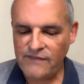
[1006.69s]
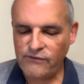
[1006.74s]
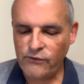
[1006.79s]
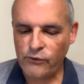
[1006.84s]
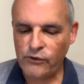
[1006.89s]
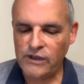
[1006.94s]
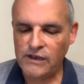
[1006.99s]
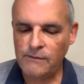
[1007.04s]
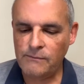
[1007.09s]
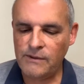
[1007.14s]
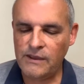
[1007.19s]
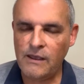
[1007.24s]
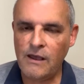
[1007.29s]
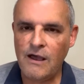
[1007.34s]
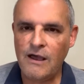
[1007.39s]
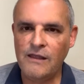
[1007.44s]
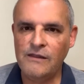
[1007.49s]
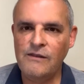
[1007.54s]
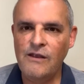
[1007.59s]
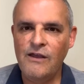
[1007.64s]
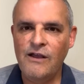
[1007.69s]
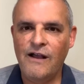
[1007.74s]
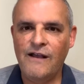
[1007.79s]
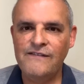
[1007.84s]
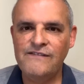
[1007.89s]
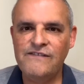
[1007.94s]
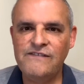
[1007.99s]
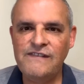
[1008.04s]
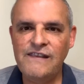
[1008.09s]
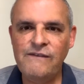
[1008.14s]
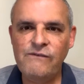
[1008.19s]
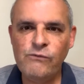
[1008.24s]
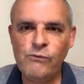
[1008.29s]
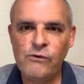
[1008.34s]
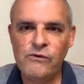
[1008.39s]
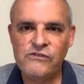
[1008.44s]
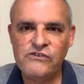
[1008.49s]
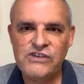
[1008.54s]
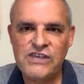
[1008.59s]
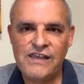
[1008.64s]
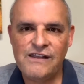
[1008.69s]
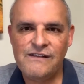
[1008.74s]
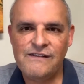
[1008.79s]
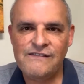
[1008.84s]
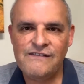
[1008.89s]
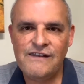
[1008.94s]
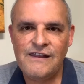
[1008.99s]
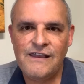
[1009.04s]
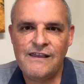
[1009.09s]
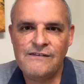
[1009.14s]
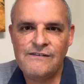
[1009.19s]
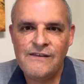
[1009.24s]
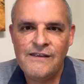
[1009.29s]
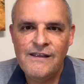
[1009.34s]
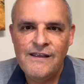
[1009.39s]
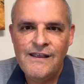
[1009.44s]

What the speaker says: They're going to be on Steve's World channel tonight.